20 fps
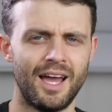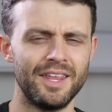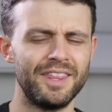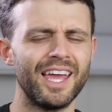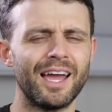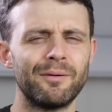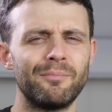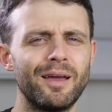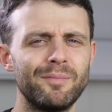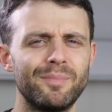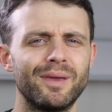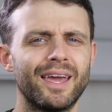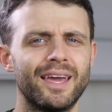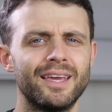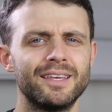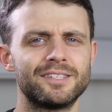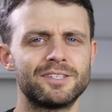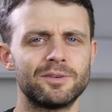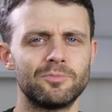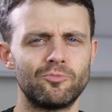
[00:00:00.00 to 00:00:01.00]
I think I might be
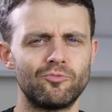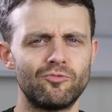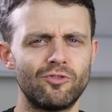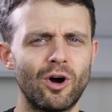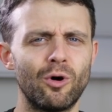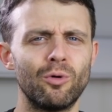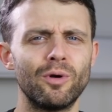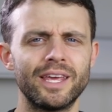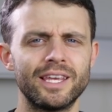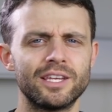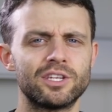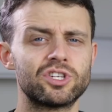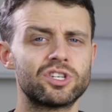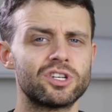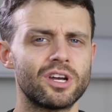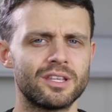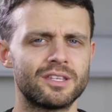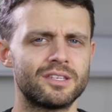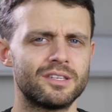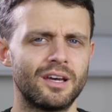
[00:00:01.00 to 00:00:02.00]
getting some rolling
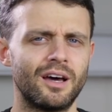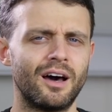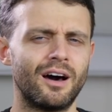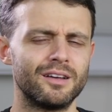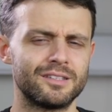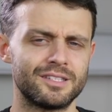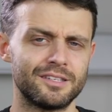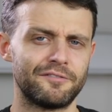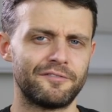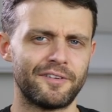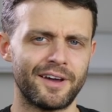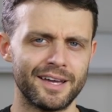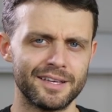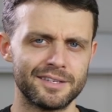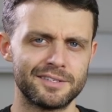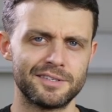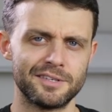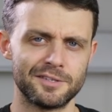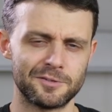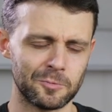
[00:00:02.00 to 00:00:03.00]
shutter
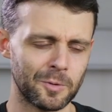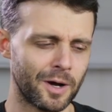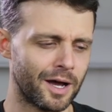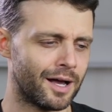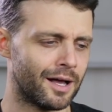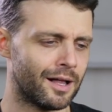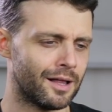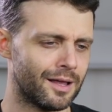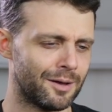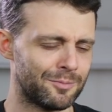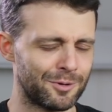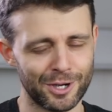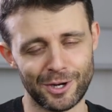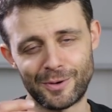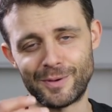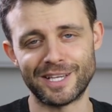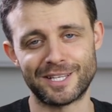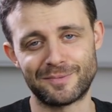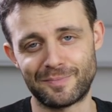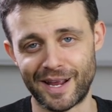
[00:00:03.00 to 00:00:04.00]
artifacts as well. I'm not
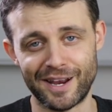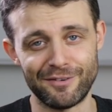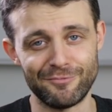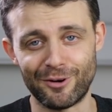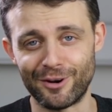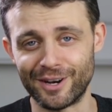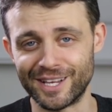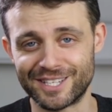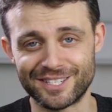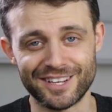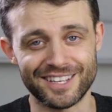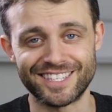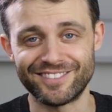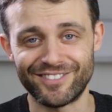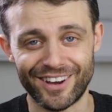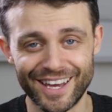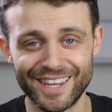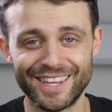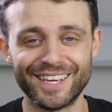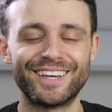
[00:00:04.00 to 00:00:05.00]
going to explain rolling
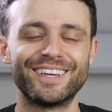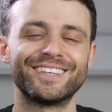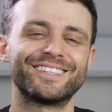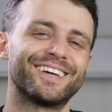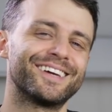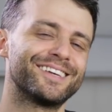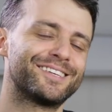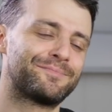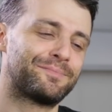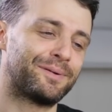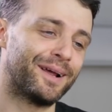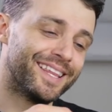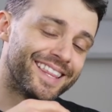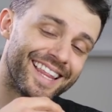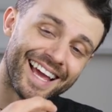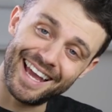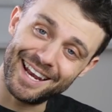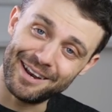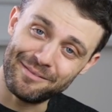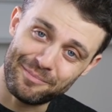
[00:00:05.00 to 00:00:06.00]
shutter either because I
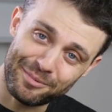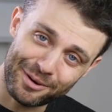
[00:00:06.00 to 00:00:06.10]
explained that in a